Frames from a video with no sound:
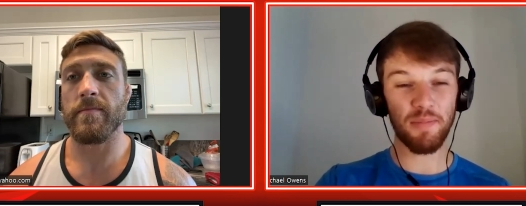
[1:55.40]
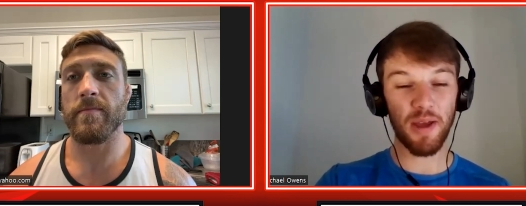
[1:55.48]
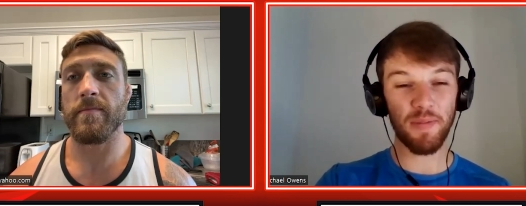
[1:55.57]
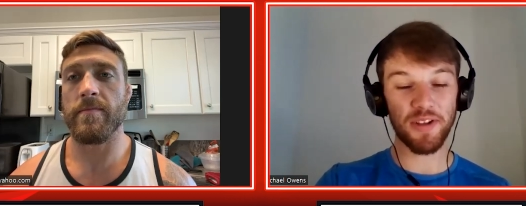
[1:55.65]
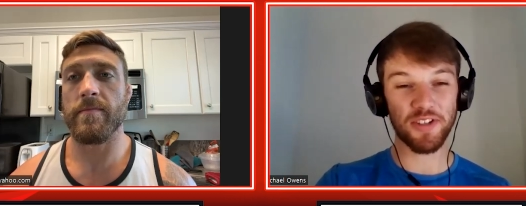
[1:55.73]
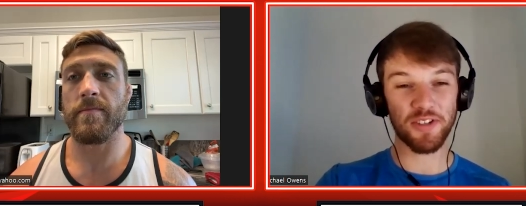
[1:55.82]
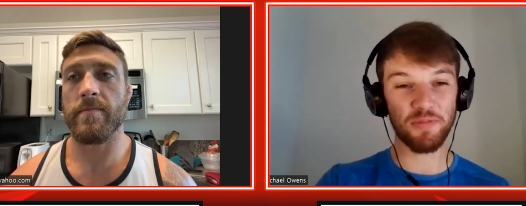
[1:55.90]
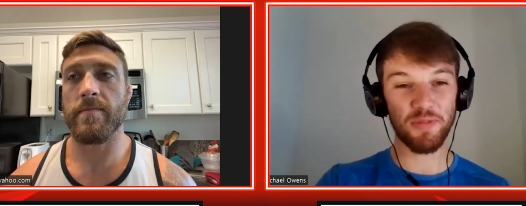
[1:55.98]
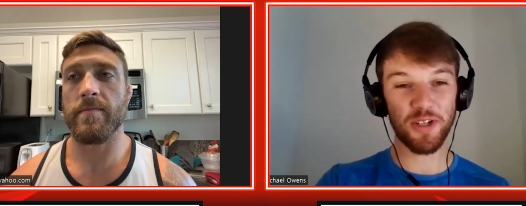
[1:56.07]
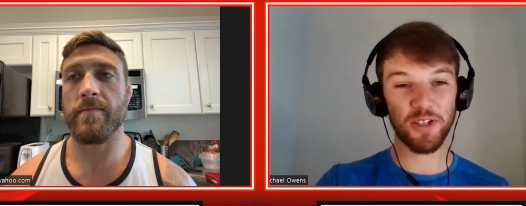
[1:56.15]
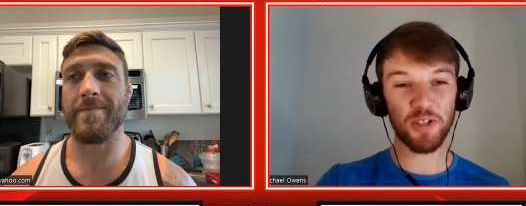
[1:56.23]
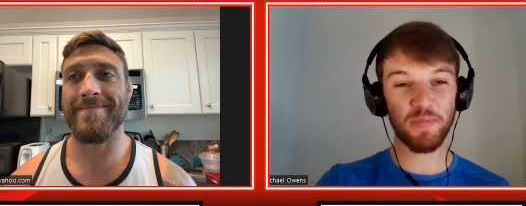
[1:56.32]
Speaker 1: maybe as a
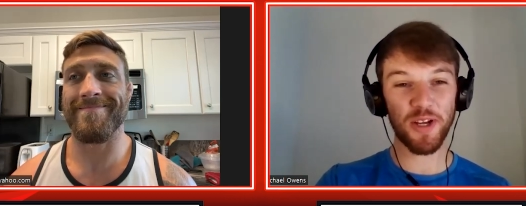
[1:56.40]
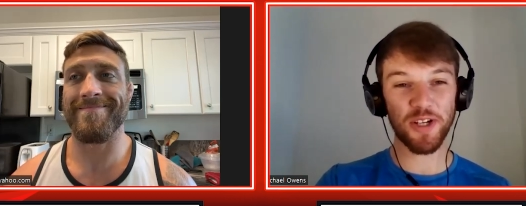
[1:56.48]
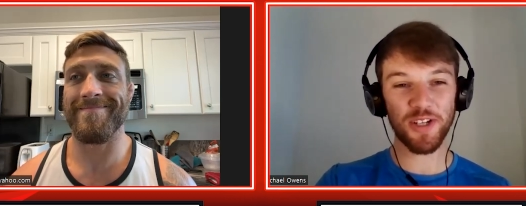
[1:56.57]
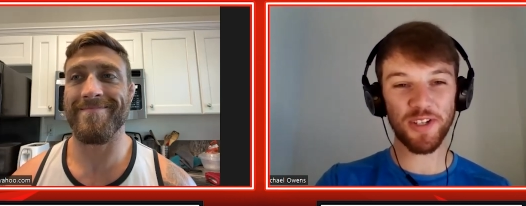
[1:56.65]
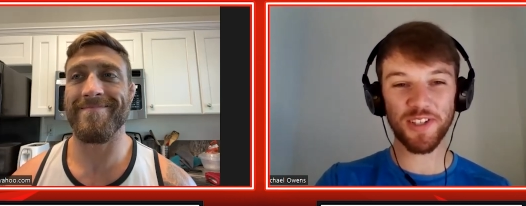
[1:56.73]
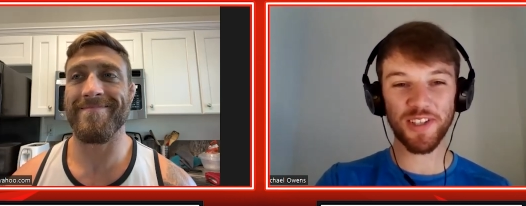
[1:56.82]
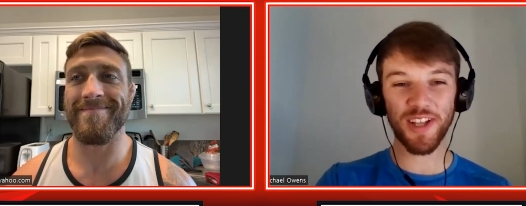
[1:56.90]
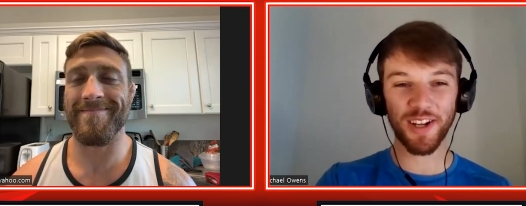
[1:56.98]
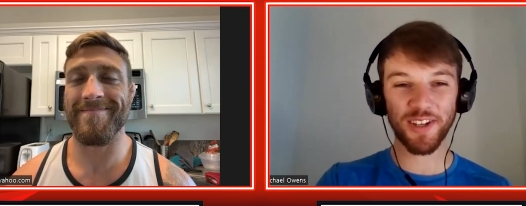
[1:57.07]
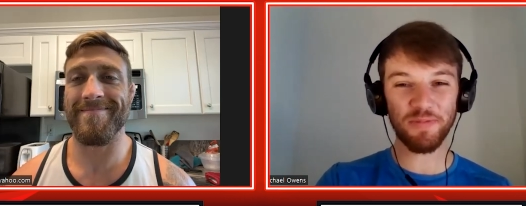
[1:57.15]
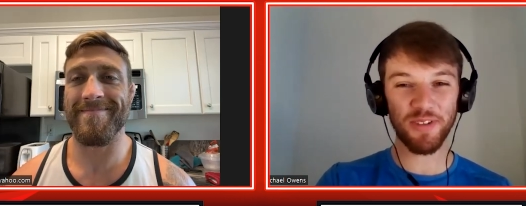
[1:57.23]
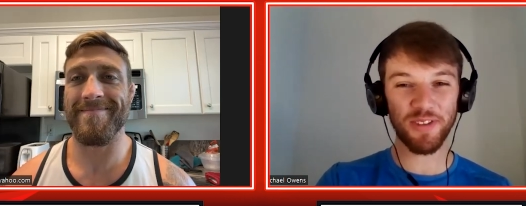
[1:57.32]
submission specialist. Is that
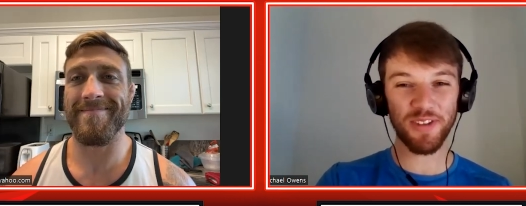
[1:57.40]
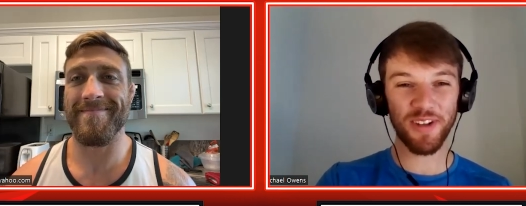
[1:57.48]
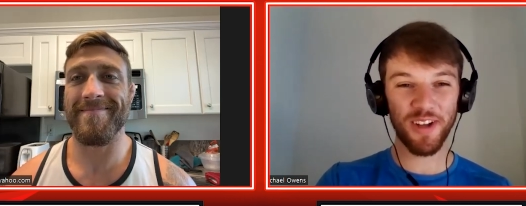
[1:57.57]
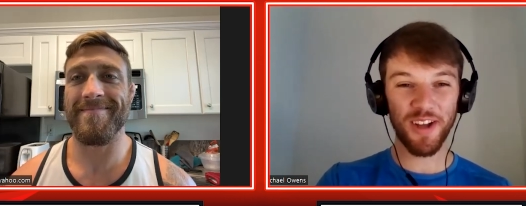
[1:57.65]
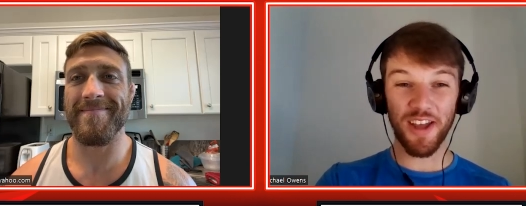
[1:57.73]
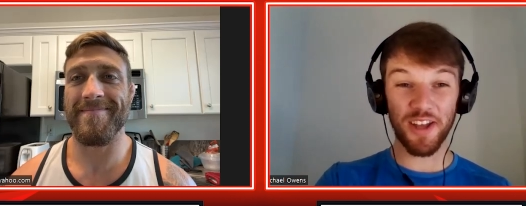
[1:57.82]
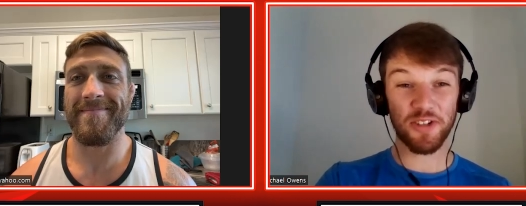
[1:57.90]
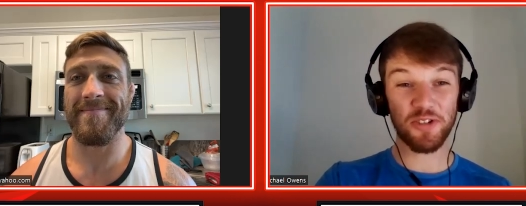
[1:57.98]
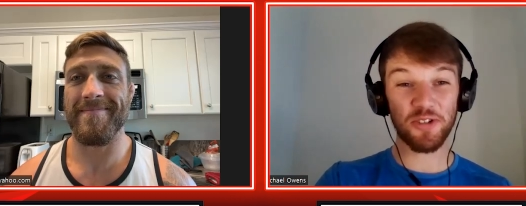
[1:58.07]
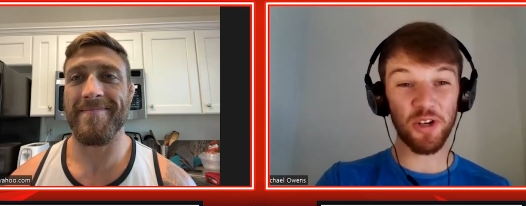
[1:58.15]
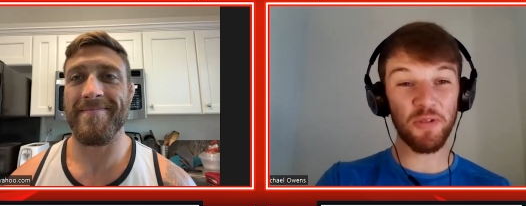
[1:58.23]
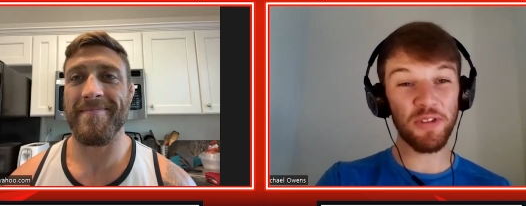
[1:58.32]
something that is
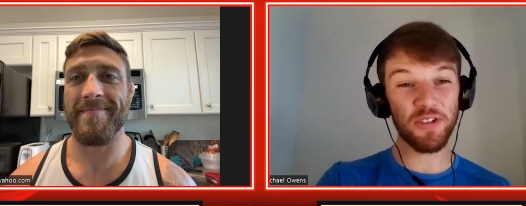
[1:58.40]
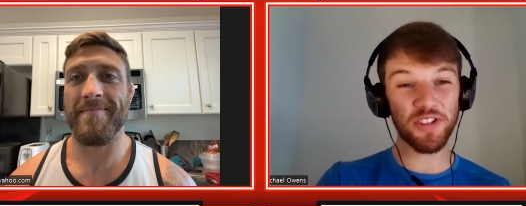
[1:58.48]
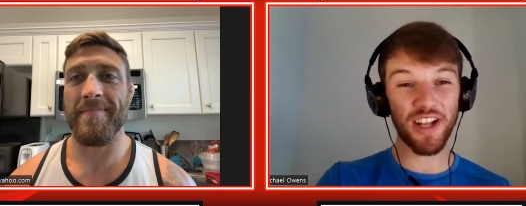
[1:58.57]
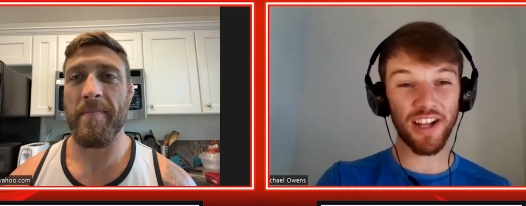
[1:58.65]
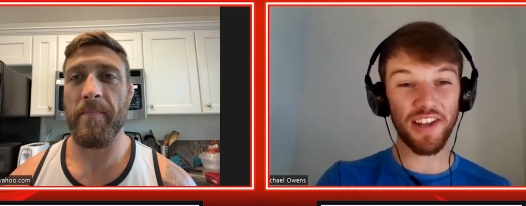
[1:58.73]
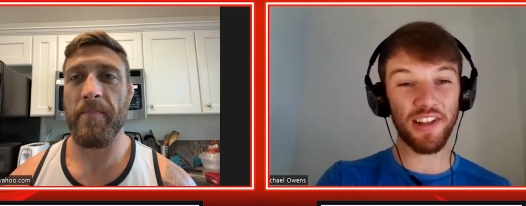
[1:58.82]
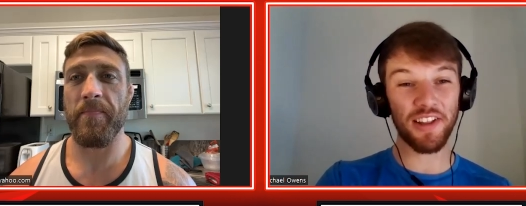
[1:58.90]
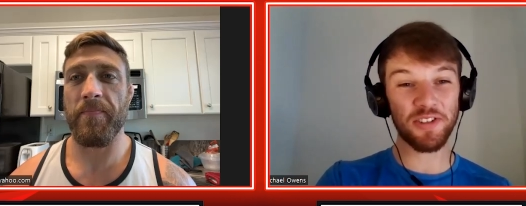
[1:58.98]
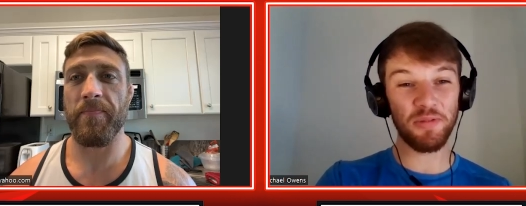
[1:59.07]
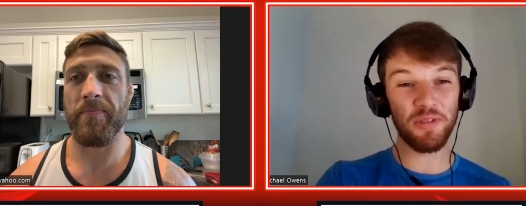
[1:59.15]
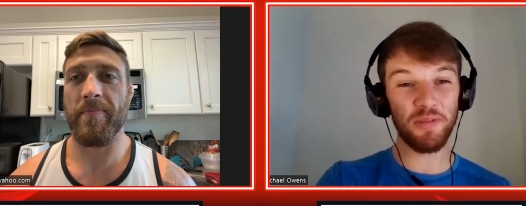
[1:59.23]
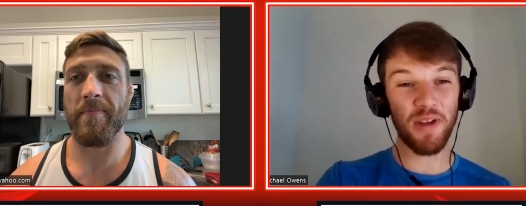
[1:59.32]
true, and does that is that
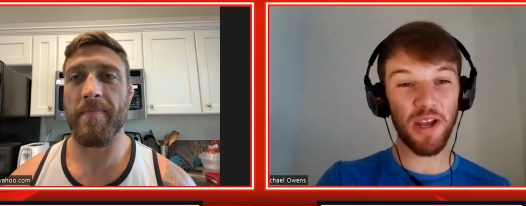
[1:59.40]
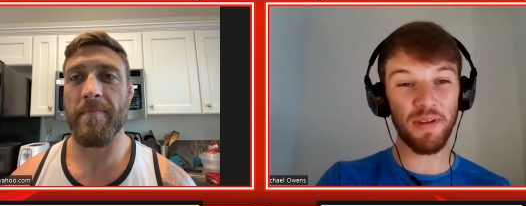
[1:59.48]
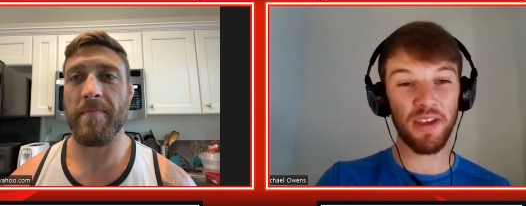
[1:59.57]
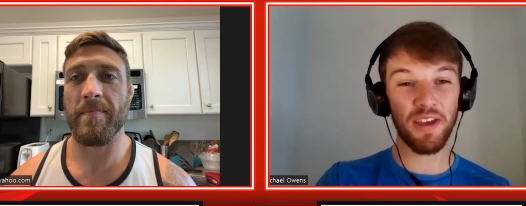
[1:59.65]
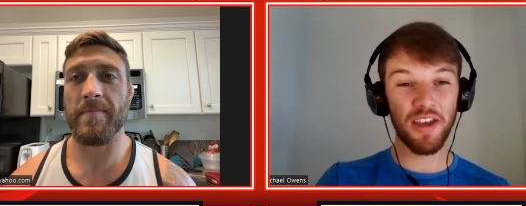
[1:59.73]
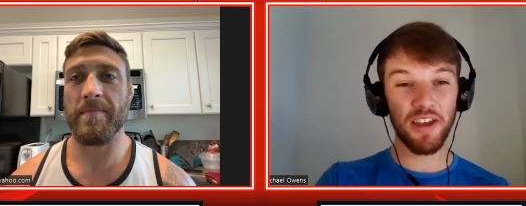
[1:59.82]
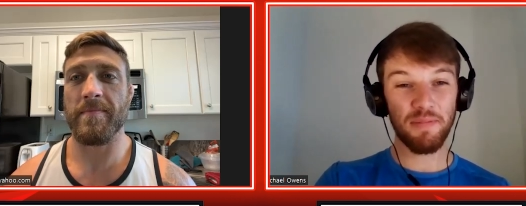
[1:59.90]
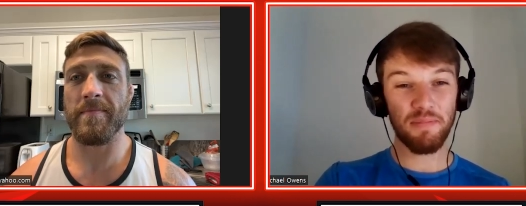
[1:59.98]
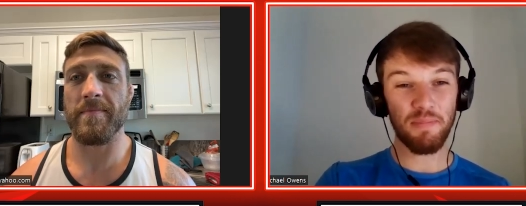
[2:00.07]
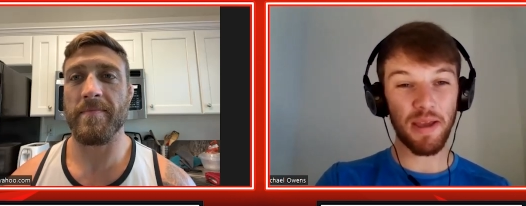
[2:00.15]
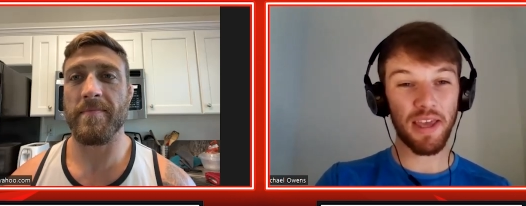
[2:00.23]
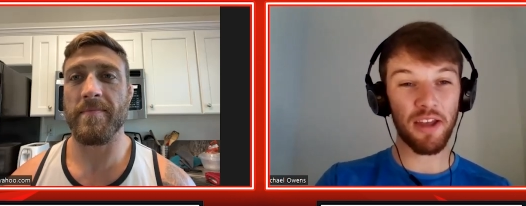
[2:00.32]
something that maybe
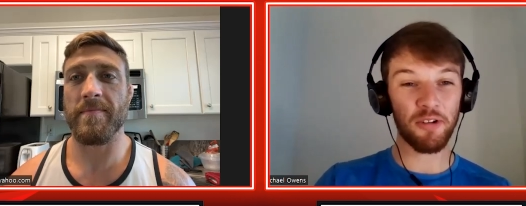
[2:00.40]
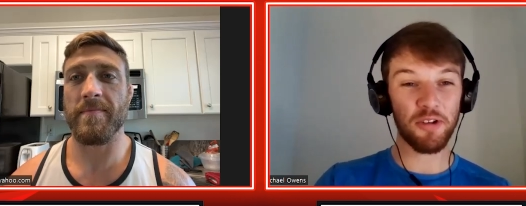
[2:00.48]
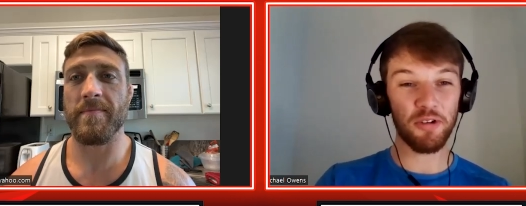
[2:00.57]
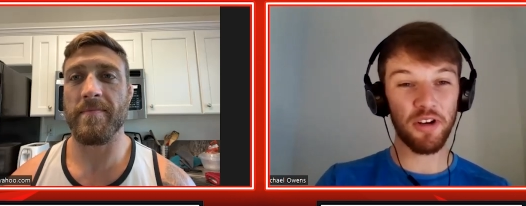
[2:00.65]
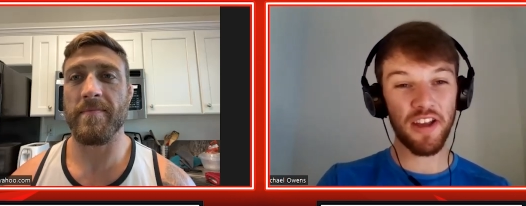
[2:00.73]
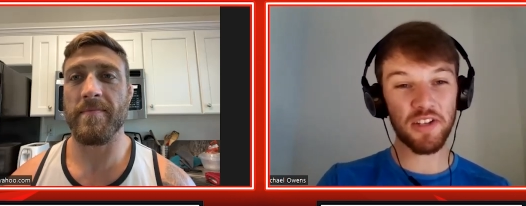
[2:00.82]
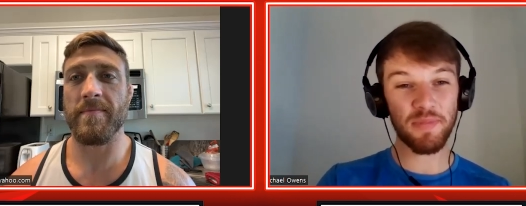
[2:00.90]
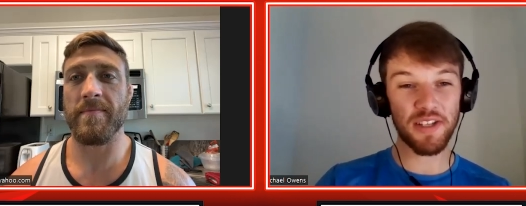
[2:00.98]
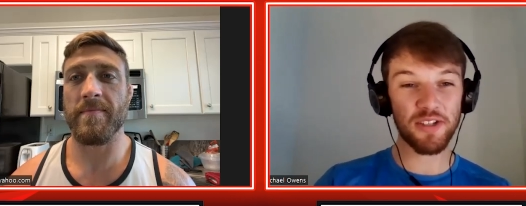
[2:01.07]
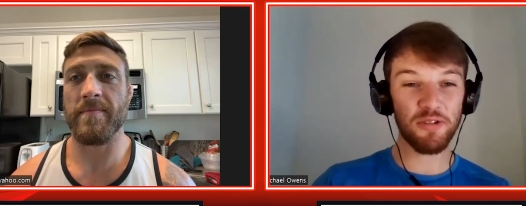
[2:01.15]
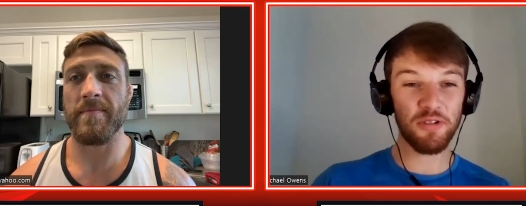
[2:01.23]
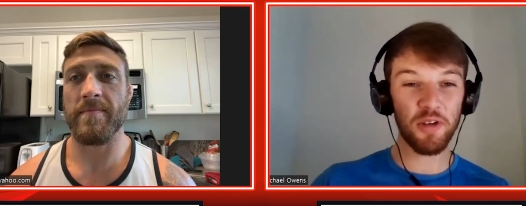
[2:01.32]
might get on your nerves,
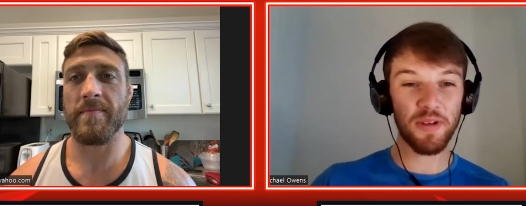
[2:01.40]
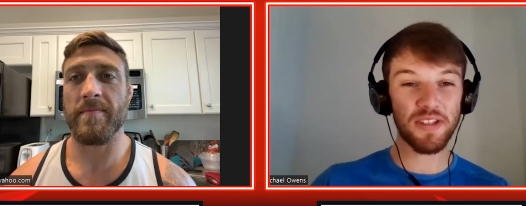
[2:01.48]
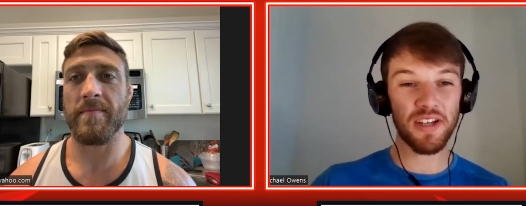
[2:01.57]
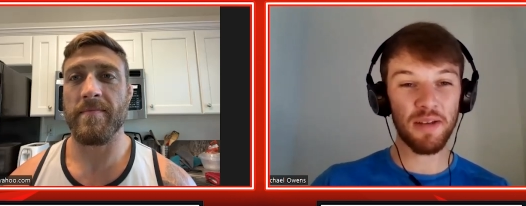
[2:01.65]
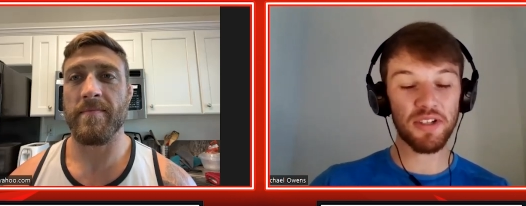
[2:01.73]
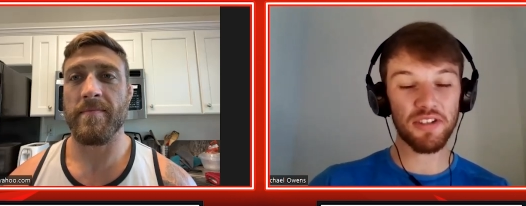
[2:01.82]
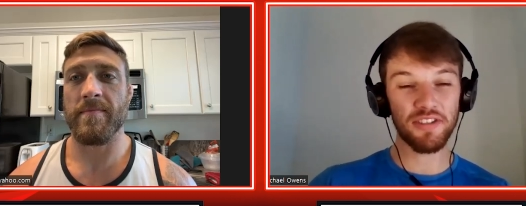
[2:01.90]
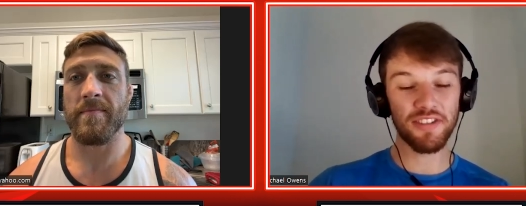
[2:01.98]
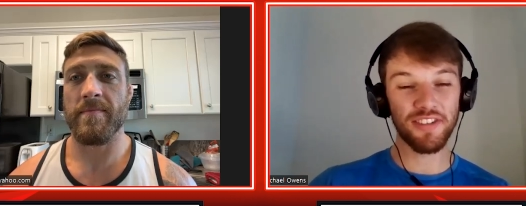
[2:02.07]
might annoy you at times?